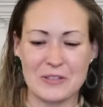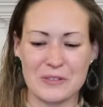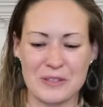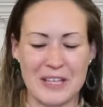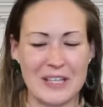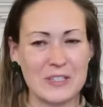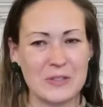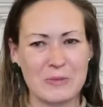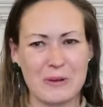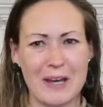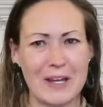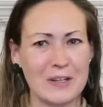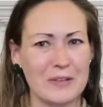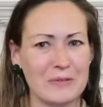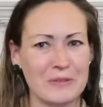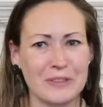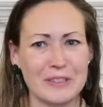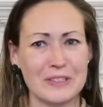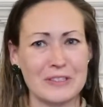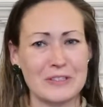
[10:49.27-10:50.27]
that's why I don't
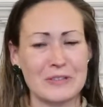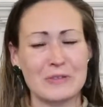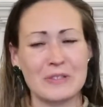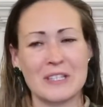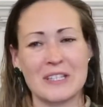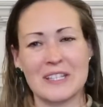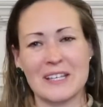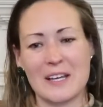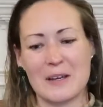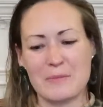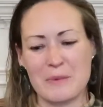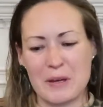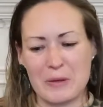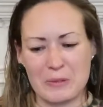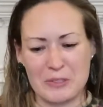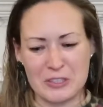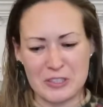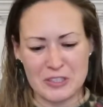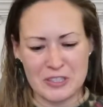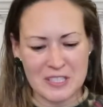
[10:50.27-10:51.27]
really do anything on my
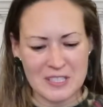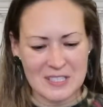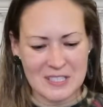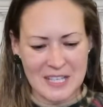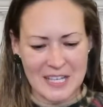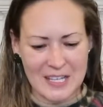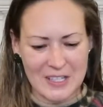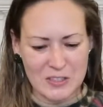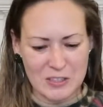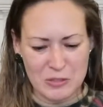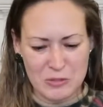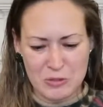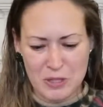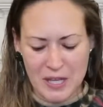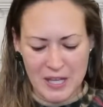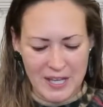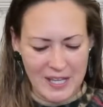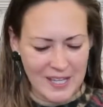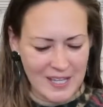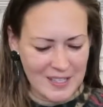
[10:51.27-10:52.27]
wish list. And you
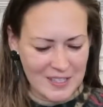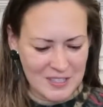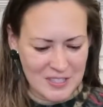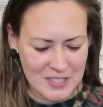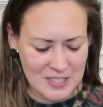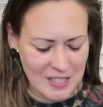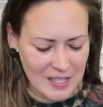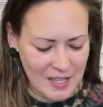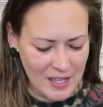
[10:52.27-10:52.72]
guys